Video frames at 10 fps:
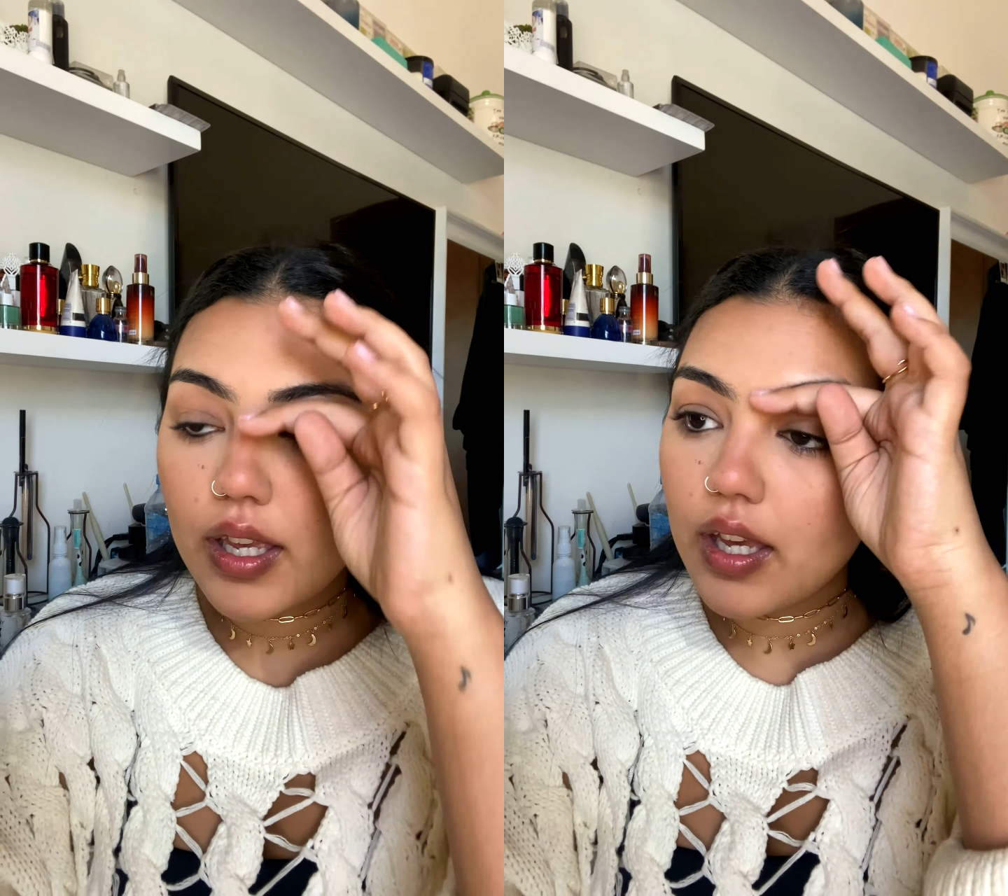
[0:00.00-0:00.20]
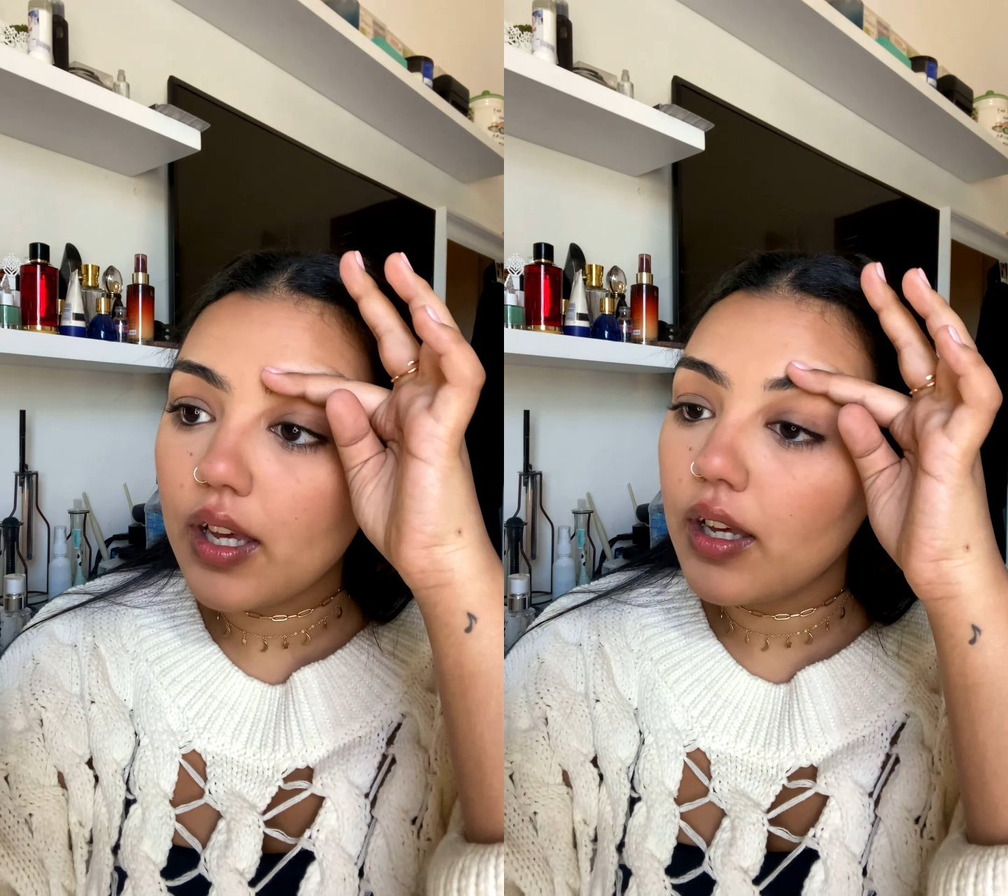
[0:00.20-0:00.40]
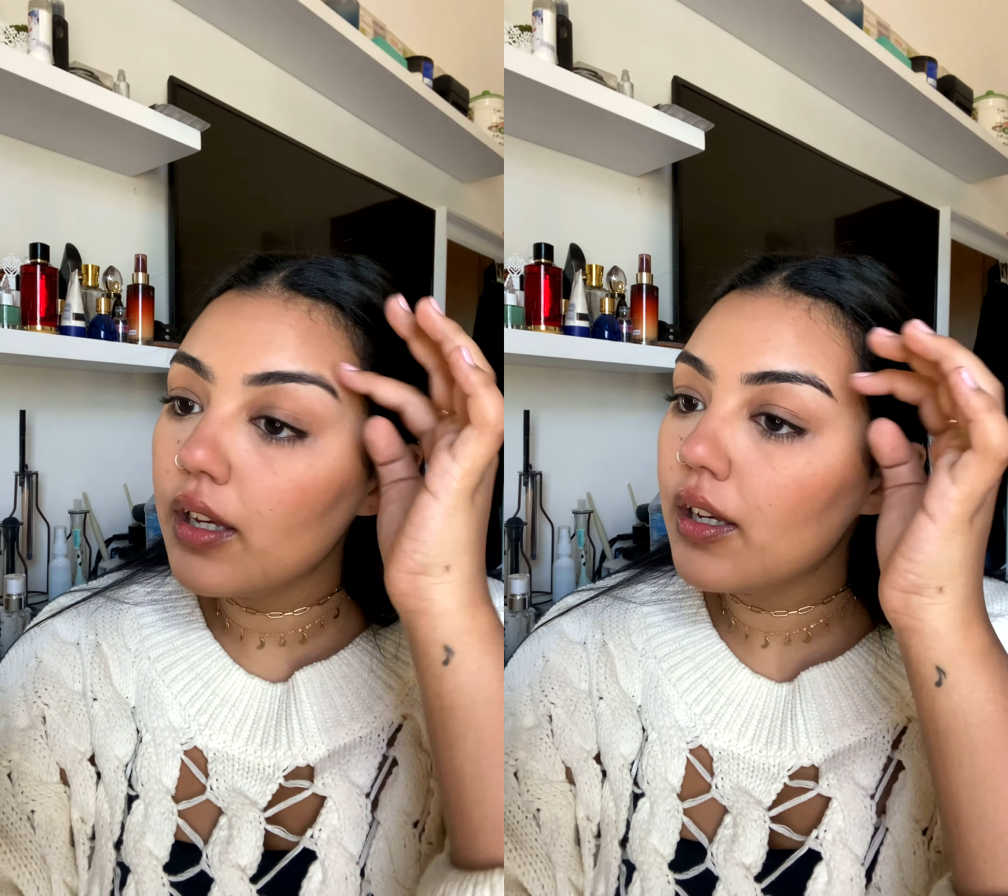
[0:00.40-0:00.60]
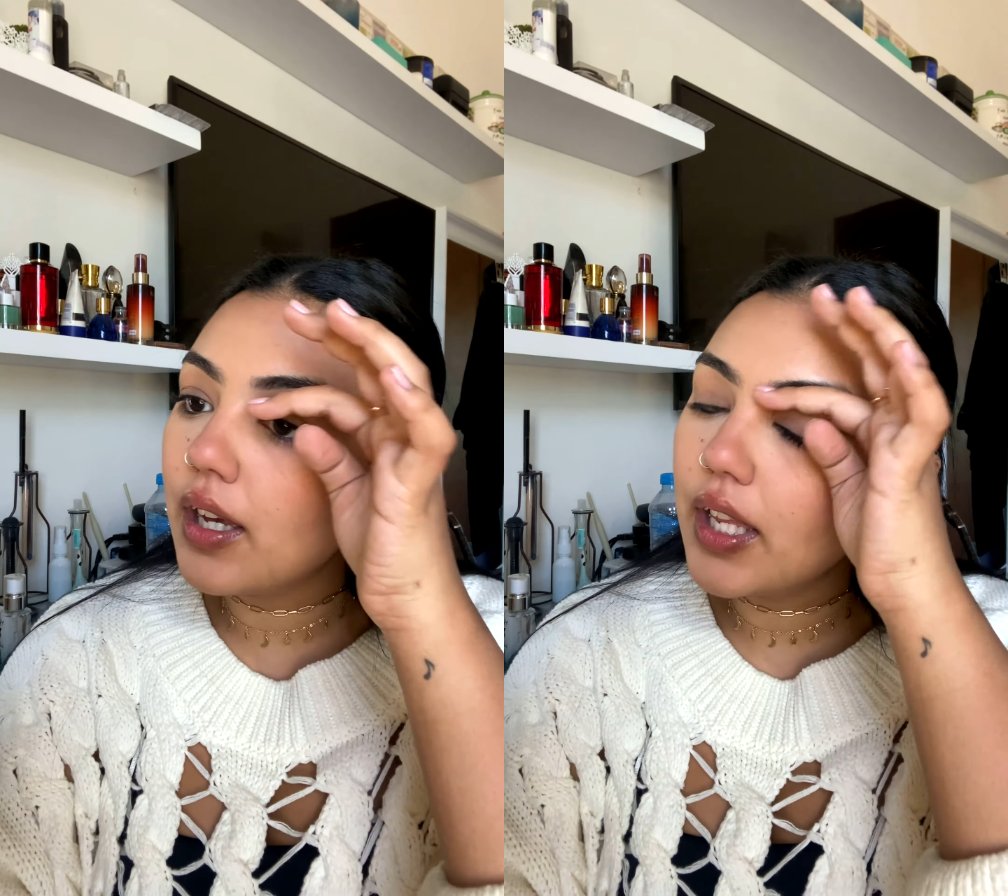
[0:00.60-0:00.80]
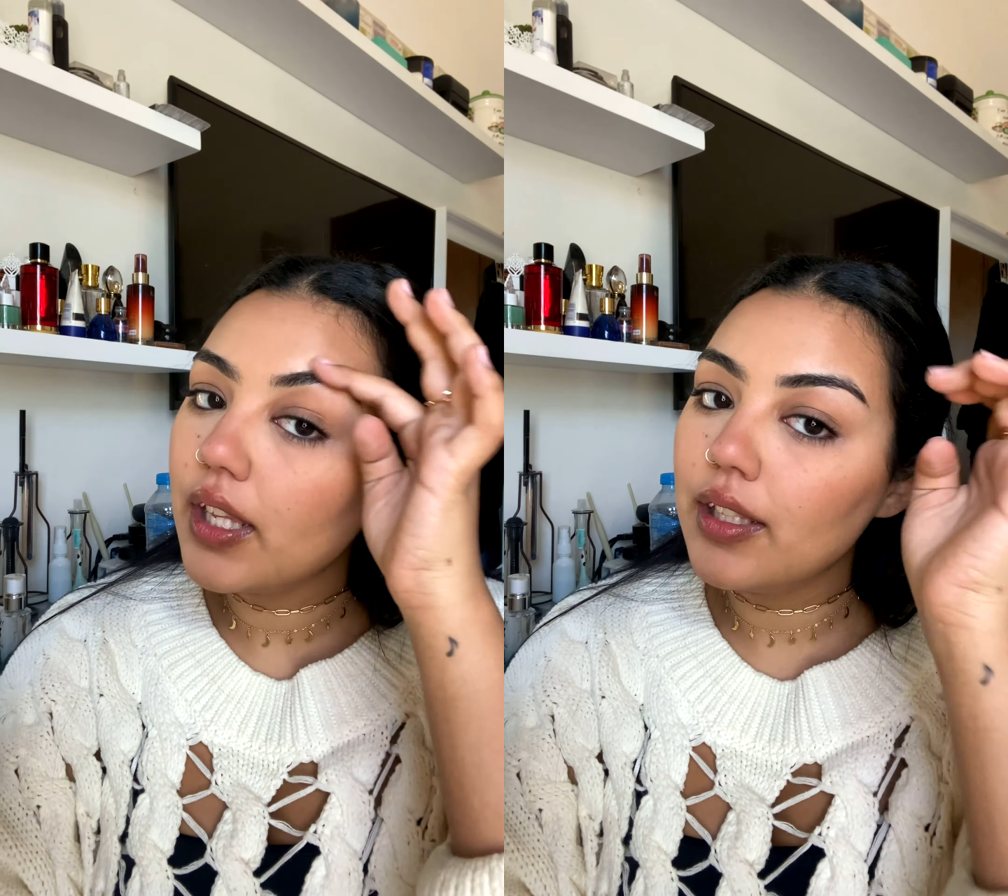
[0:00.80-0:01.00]

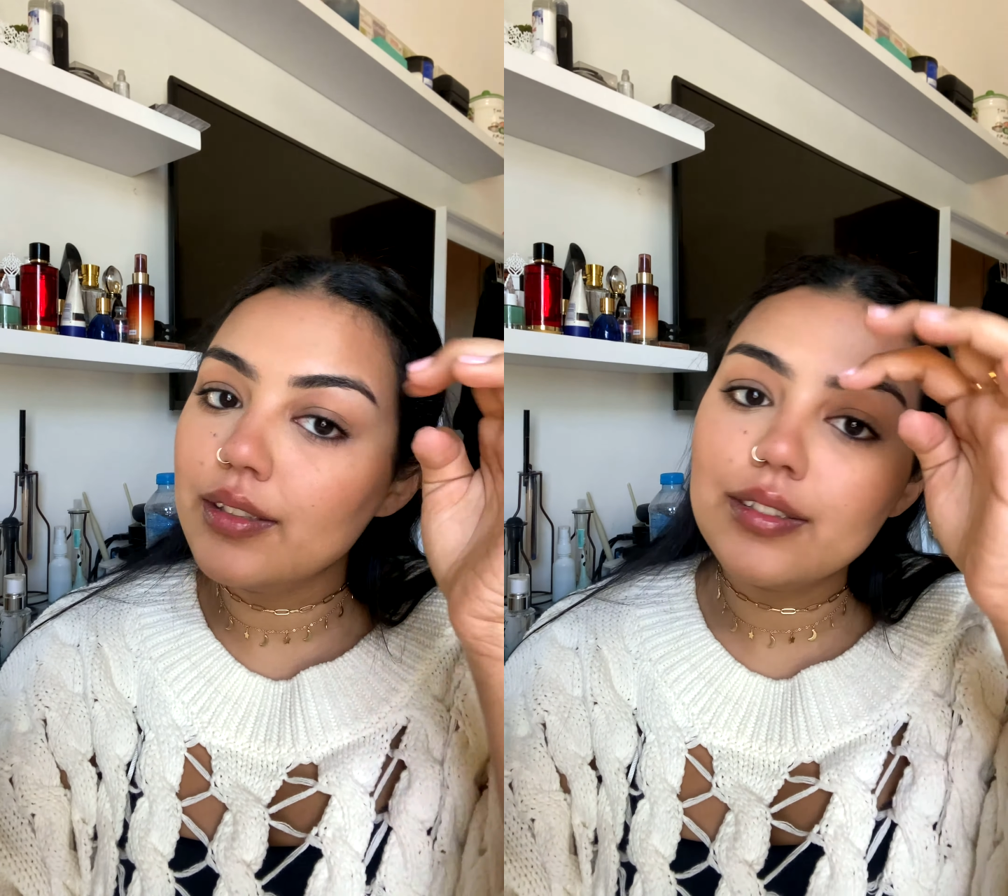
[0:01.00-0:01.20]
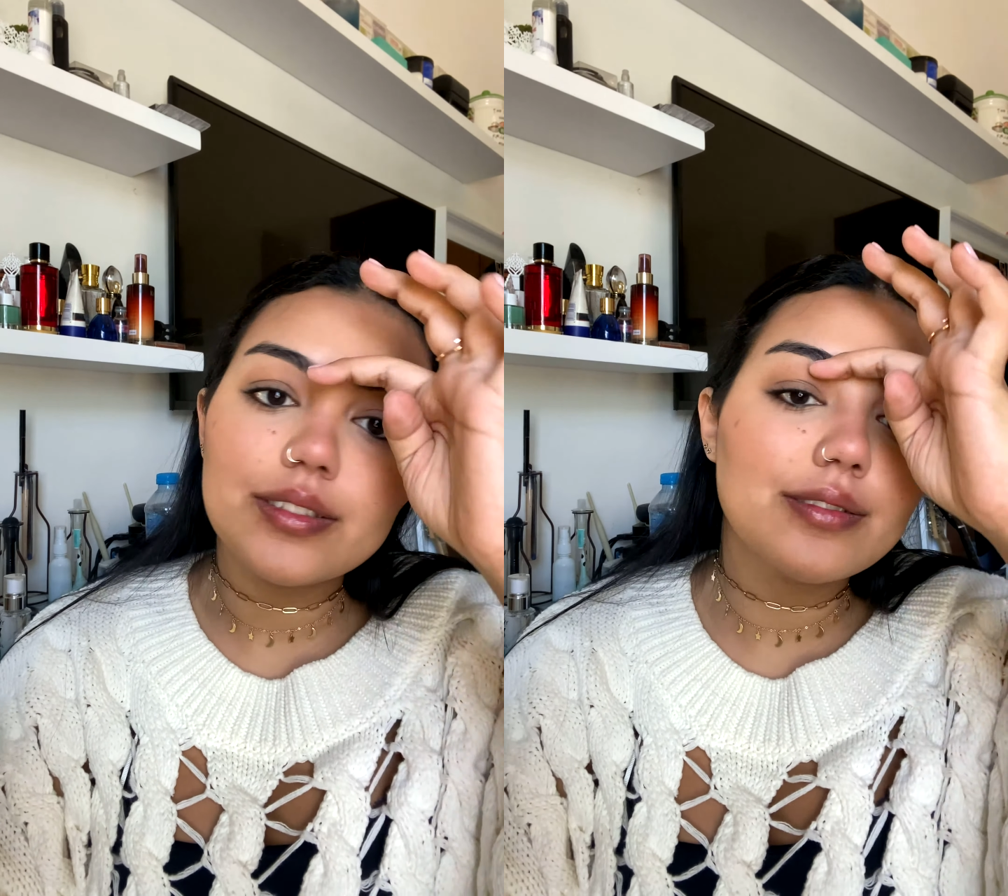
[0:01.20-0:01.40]
I need